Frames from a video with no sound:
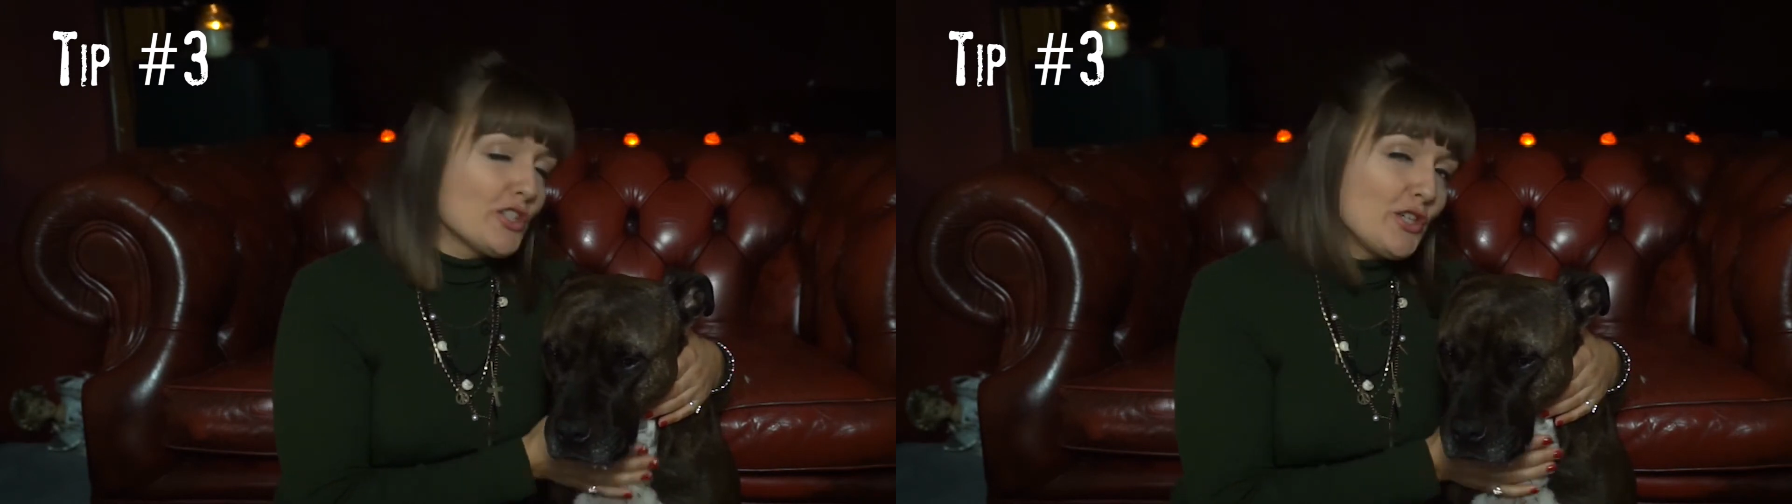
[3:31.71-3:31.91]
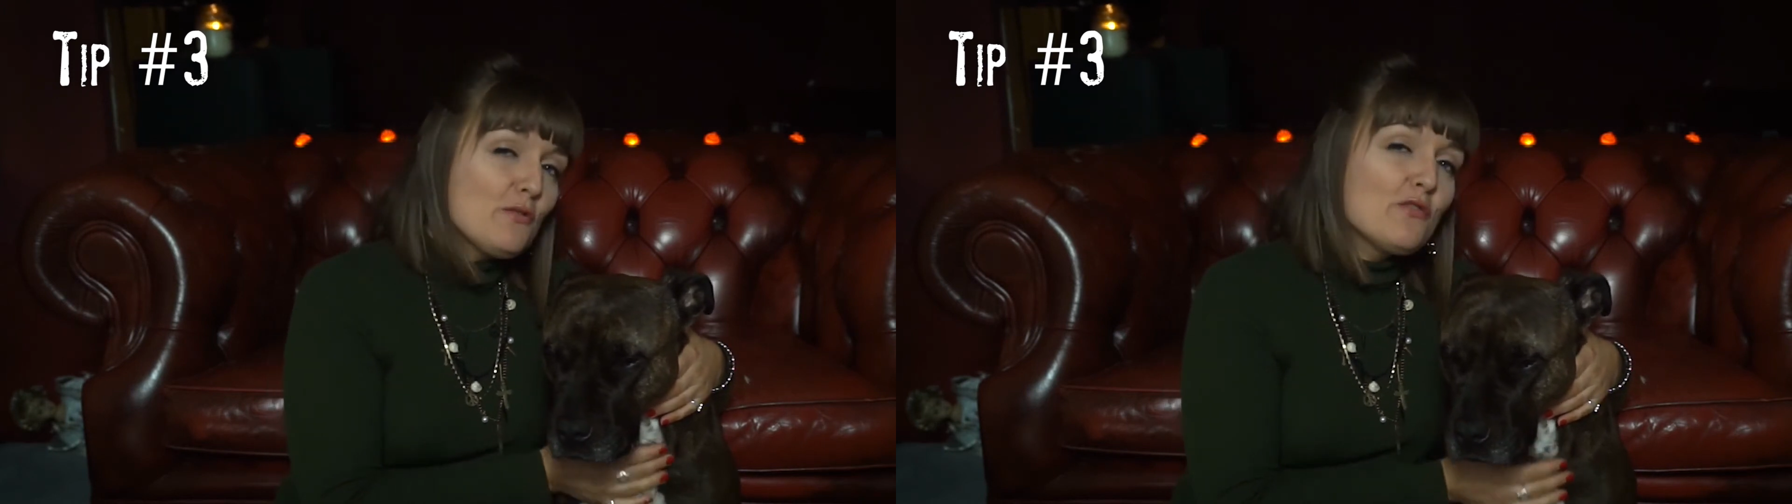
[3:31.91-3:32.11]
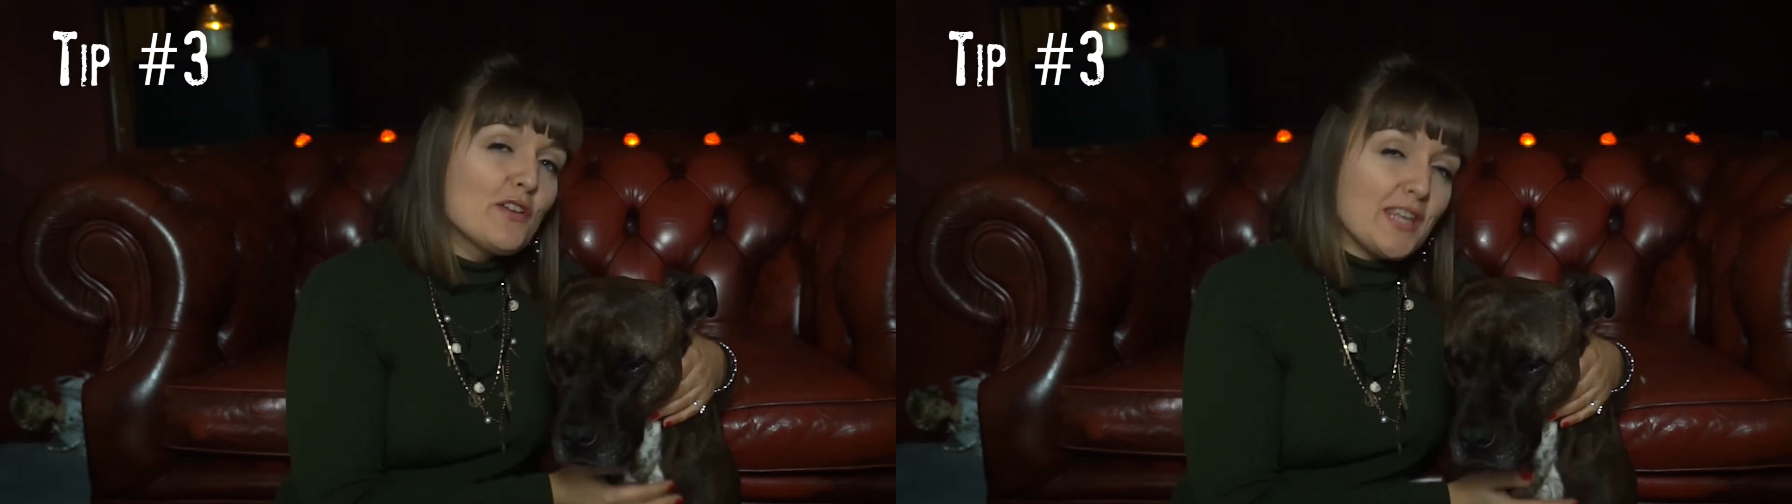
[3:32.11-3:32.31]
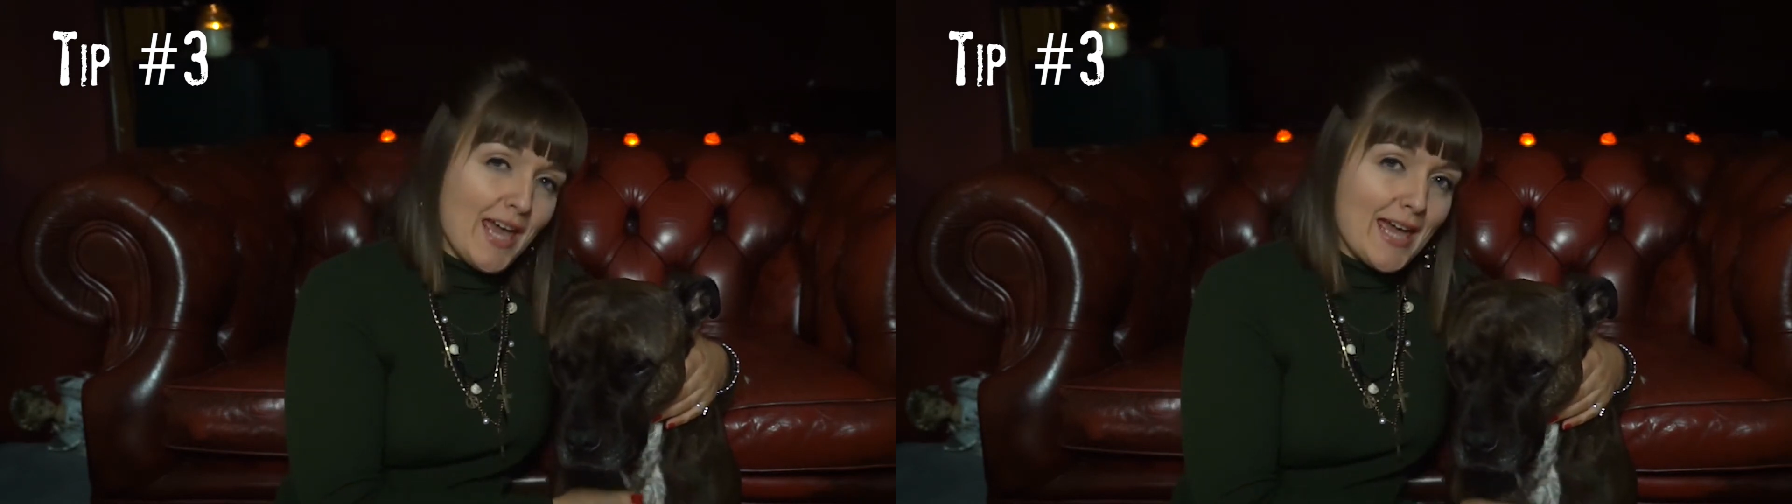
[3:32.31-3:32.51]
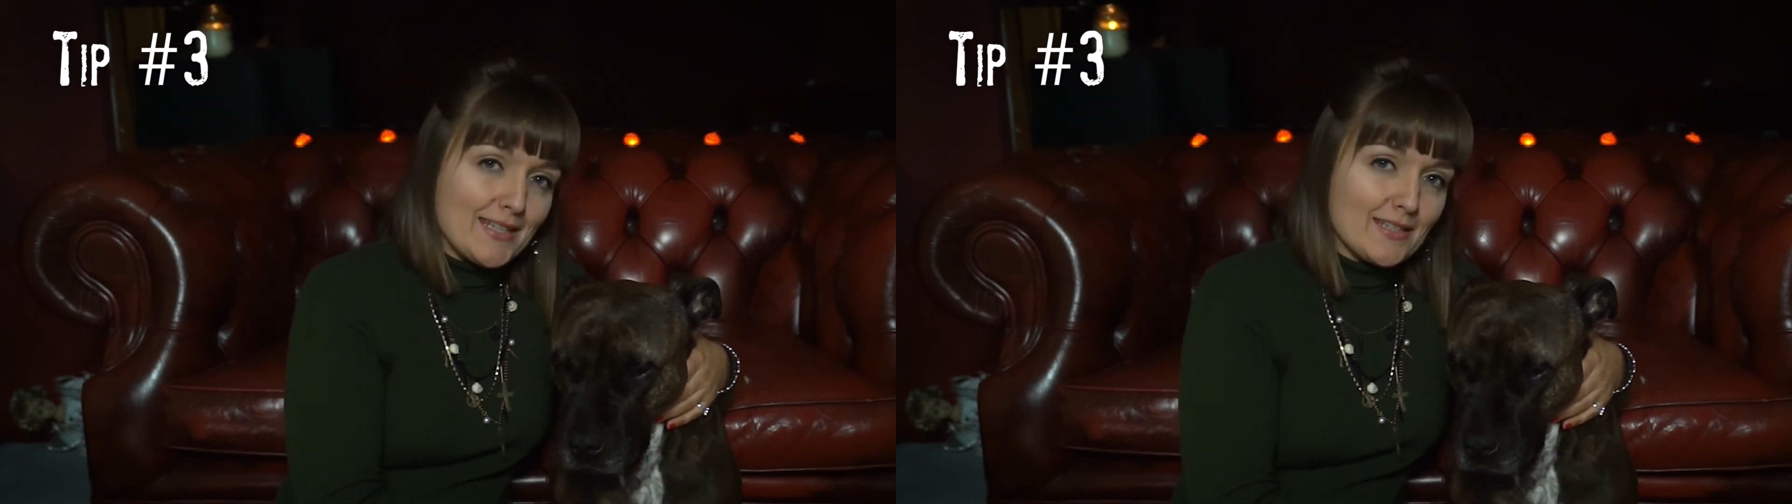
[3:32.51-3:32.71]
to
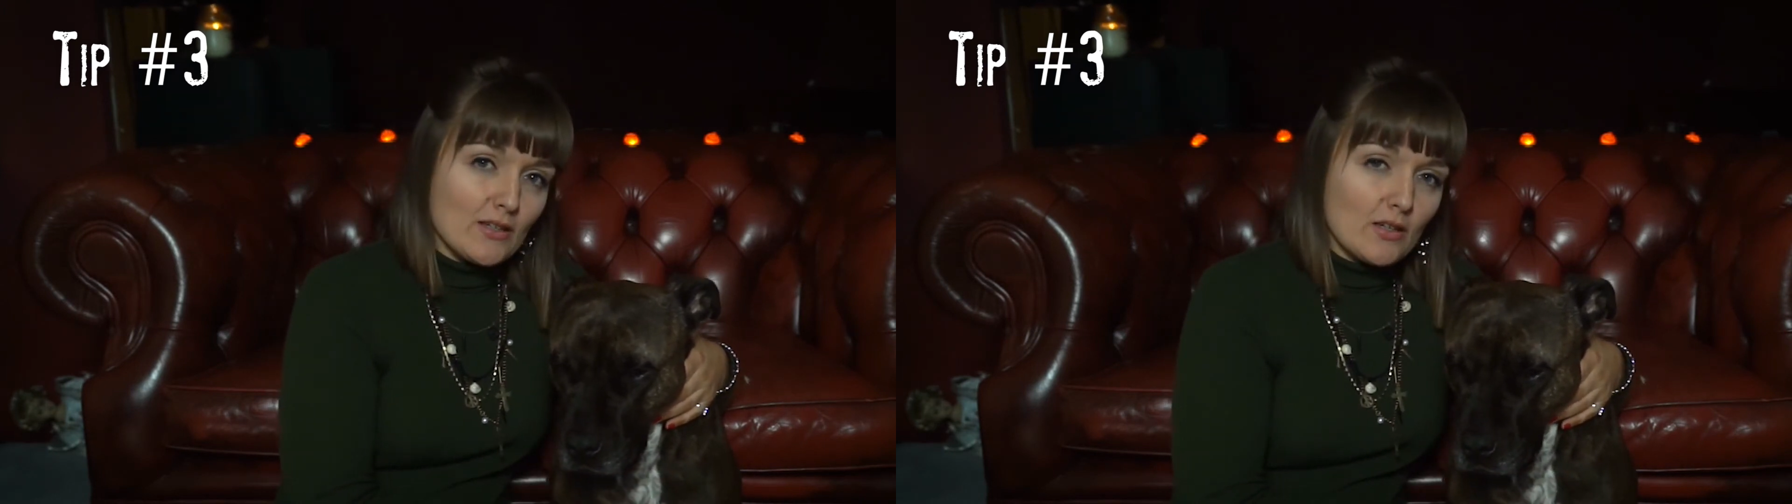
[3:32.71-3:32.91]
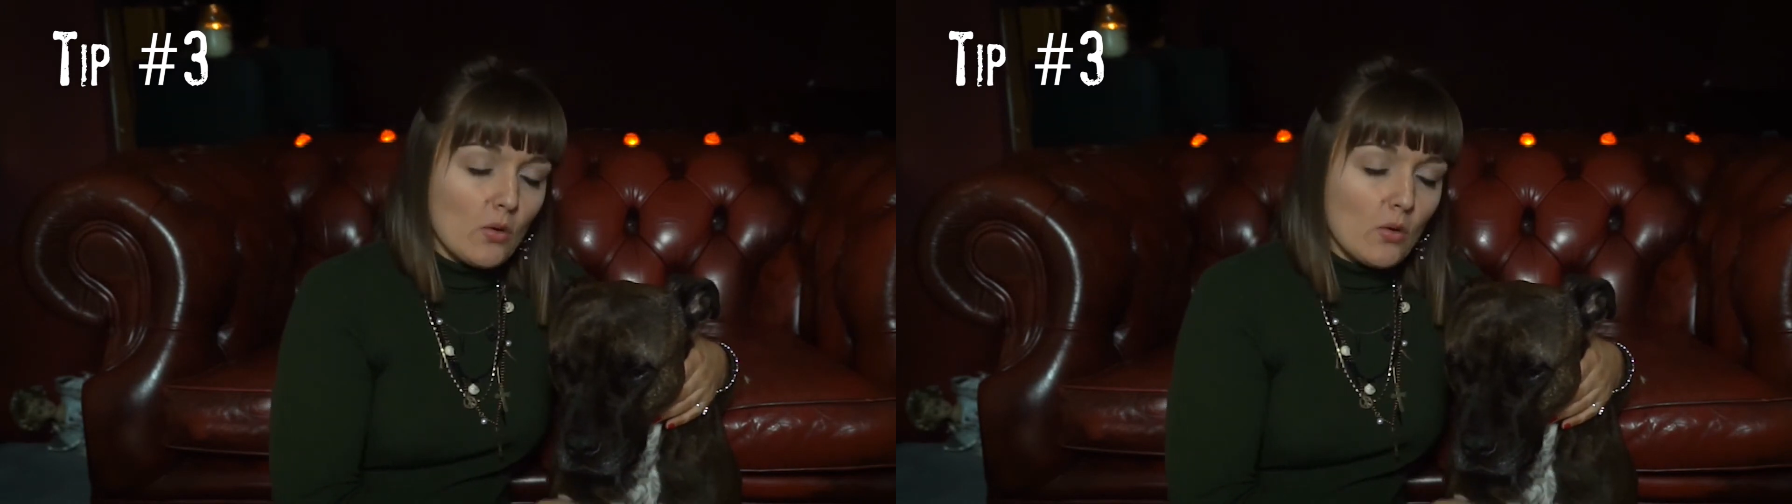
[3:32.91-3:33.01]
forget